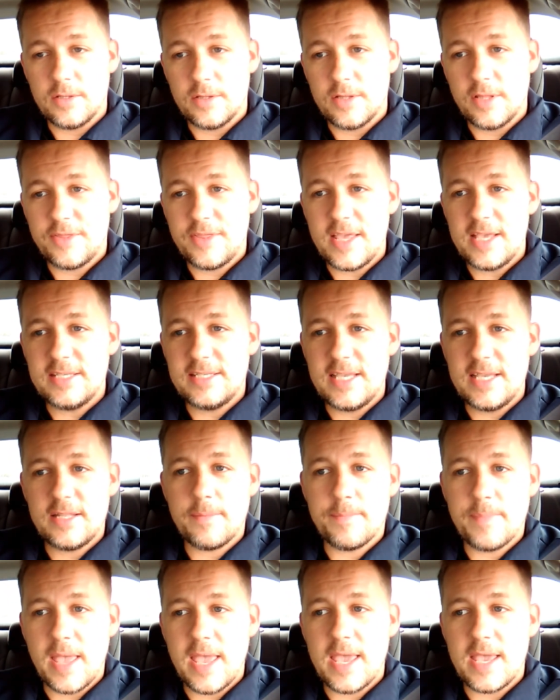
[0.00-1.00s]
The things he
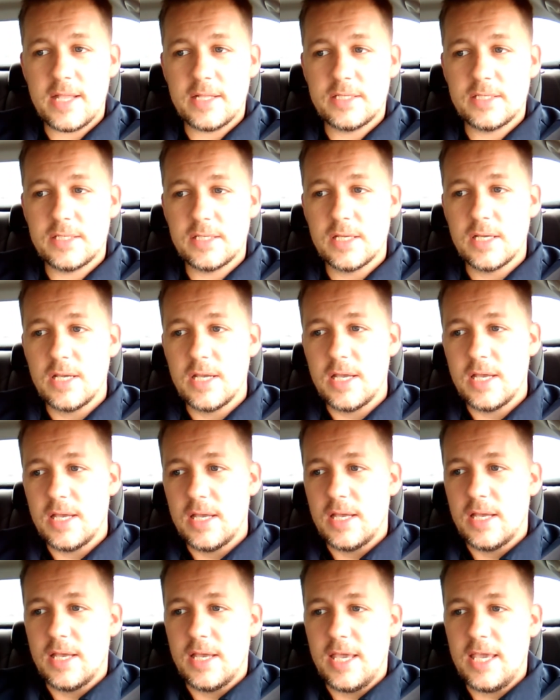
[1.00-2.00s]
debates,
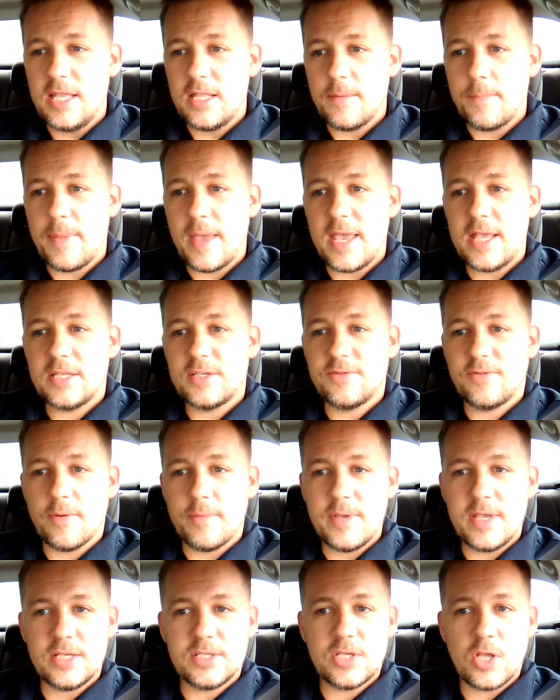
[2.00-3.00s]
he debates
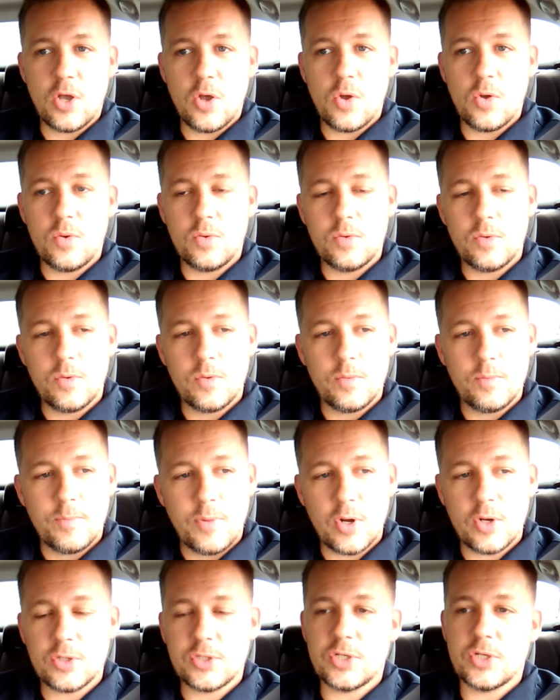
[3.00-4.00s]
from his
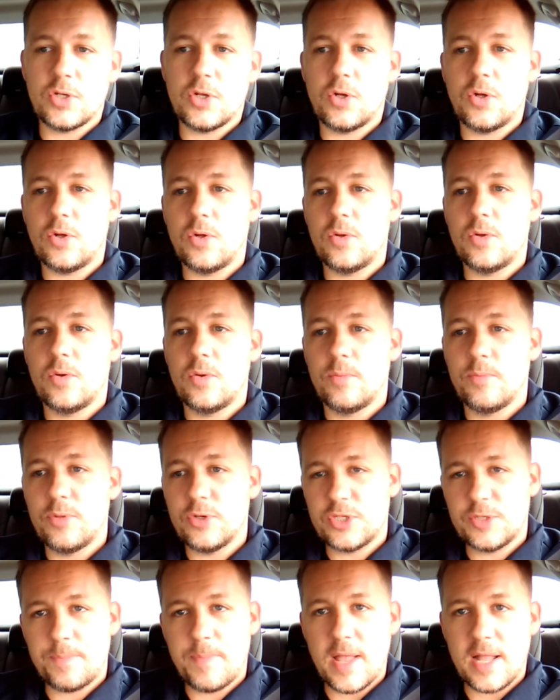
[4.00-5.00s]
own personal
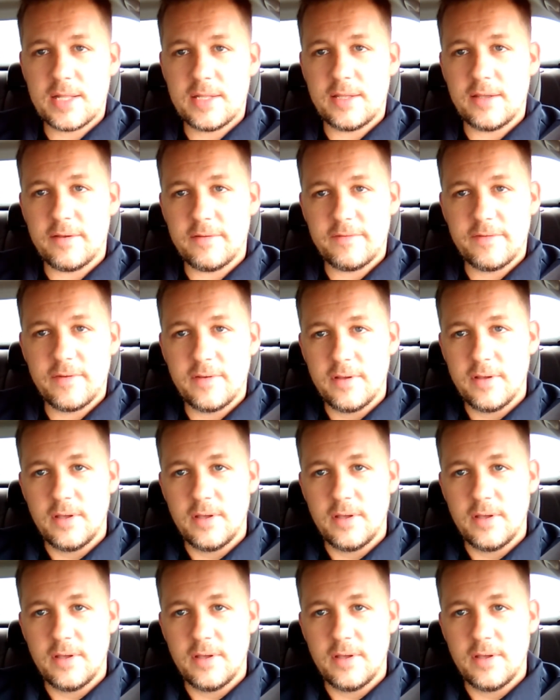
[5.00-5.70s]
perspective